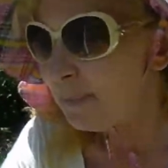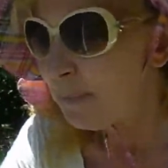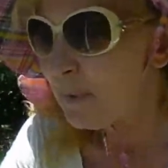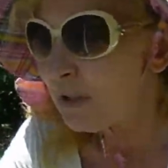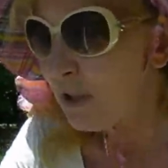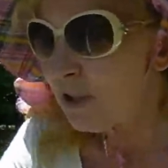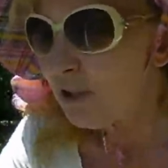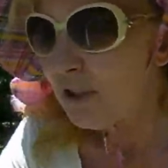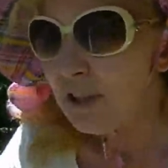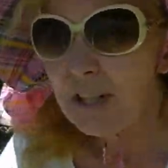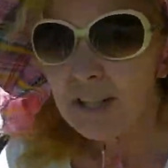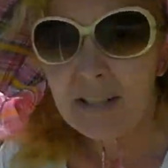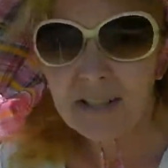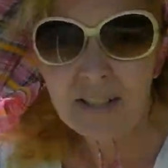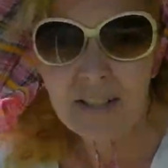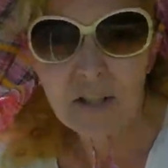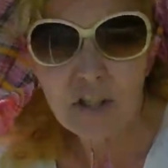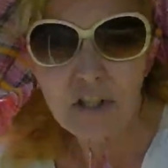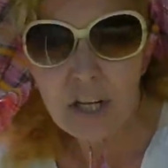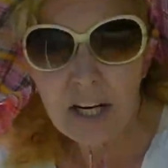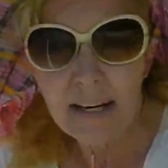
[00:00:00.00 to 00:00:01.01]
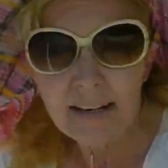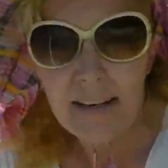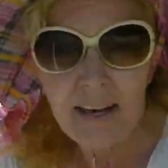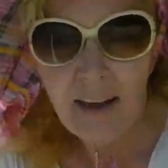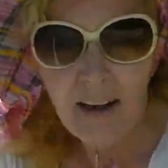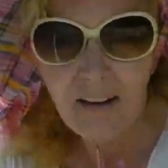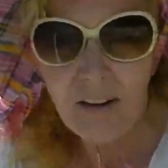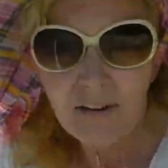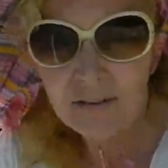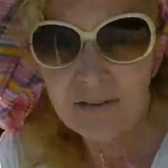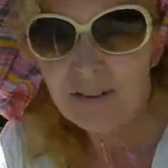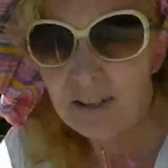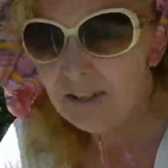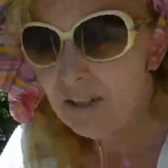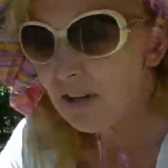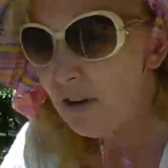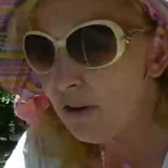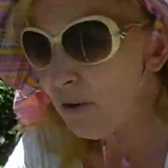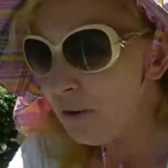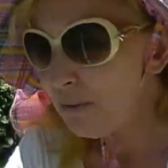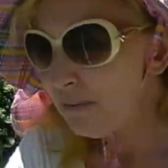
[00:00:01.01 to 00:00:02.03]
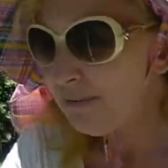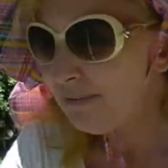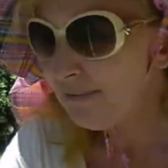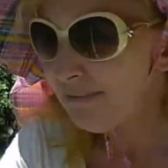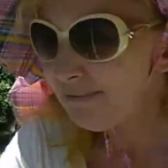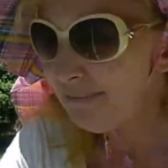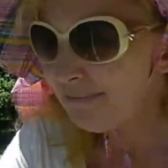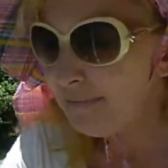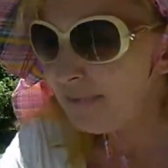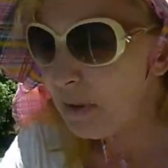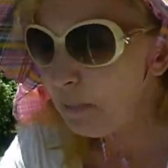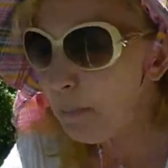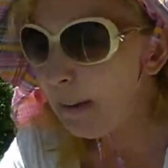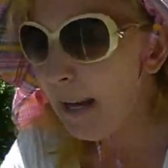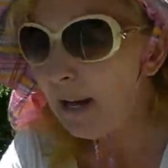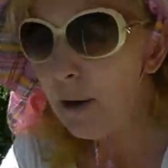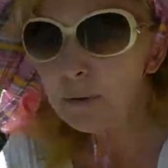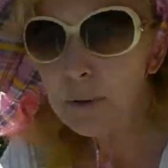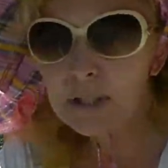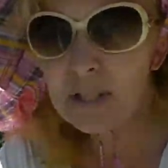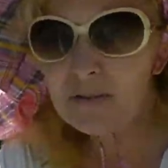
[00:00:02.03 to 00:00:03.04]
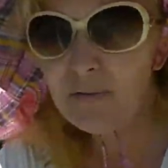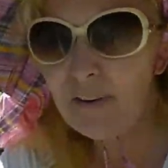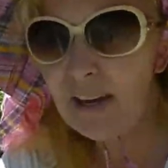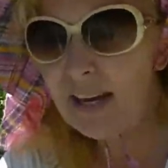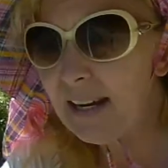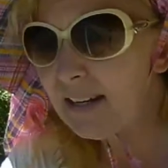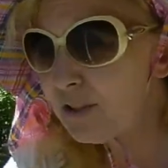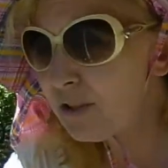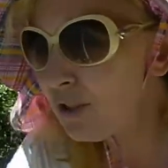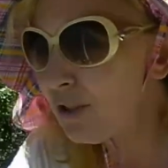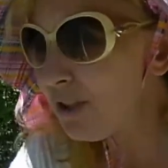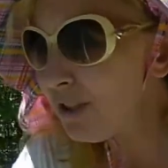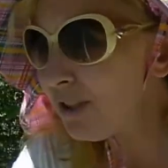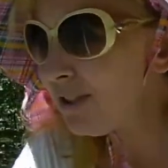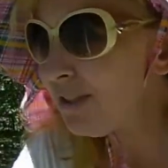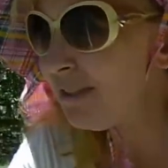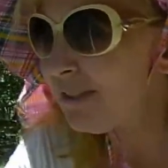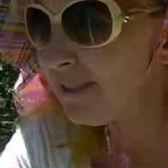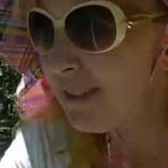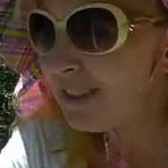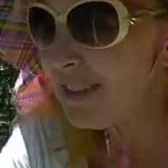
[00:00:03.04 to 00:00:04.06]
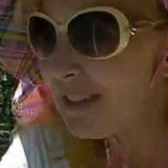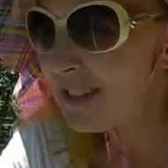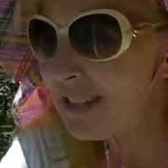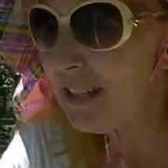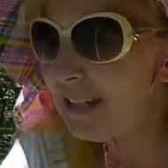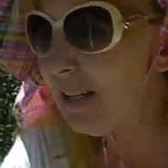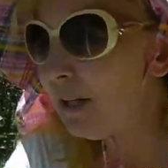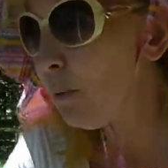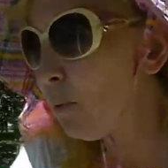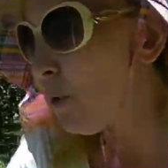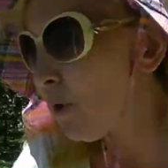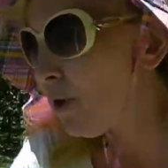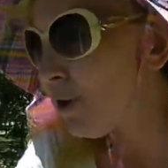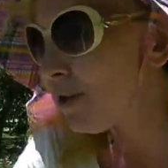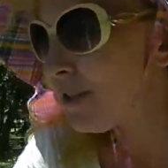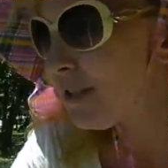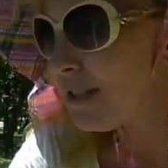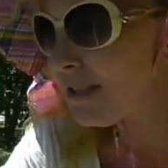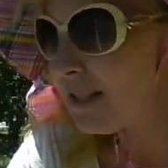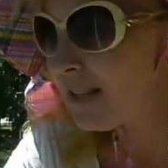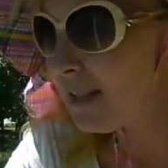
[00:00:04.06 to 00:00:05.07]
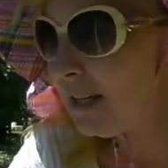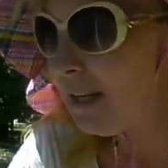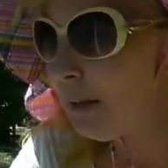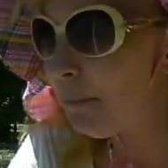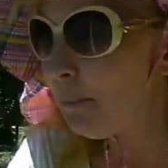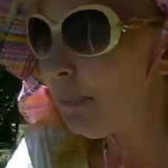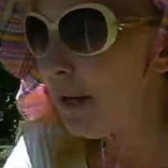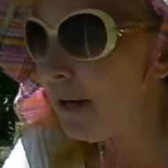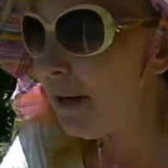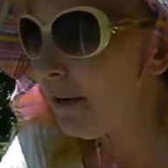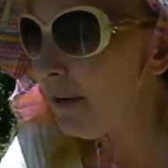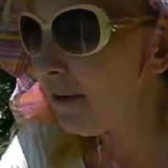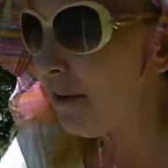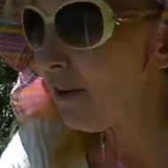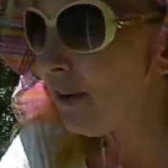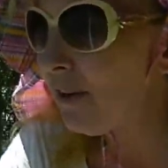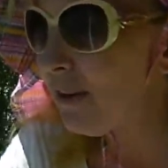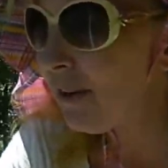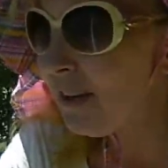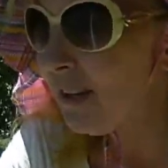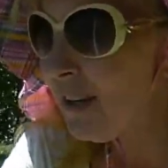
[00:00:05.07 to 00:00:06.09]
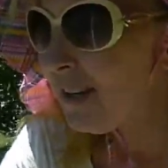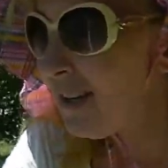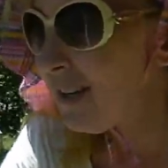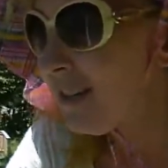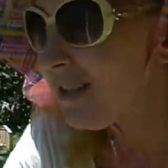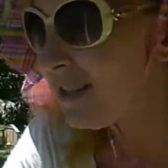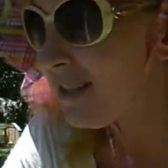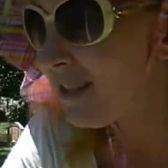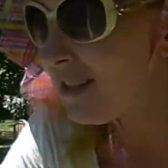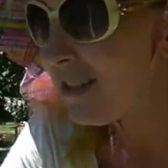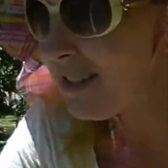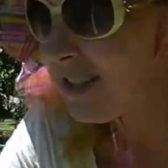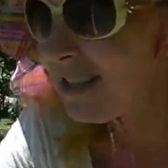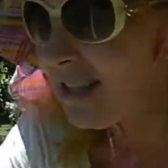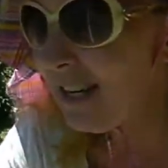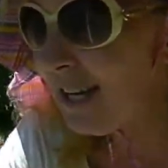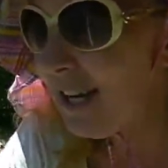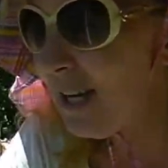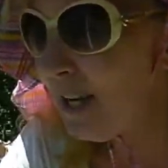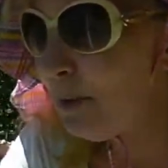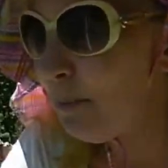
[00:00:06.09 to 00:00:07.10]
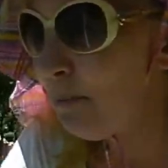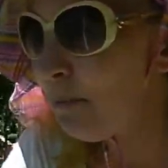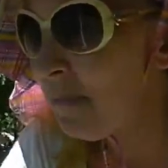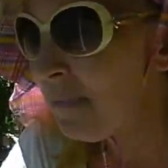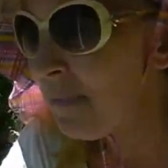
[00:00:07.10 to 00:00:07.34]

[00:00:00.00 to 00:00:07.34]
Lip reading: Curious to check out, the bounce factor. Is it any worse? Is it any better? Is it the same?